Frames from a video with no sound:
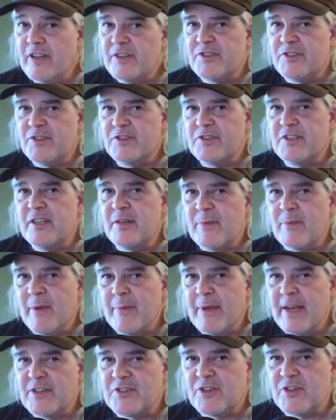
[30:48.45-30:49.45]
as you'll see in my
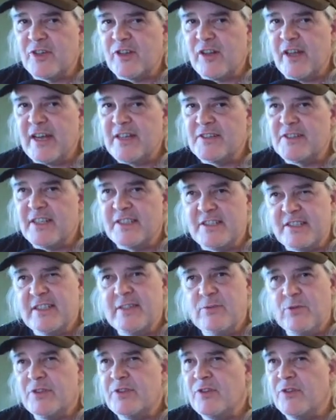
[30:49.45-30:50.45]
master class. I
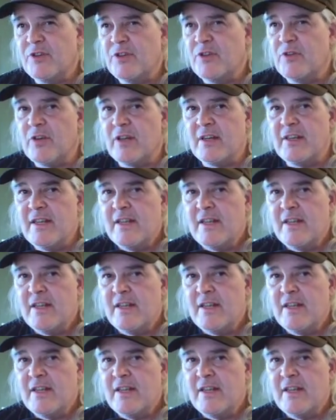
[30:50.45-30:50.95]
see what they're doing.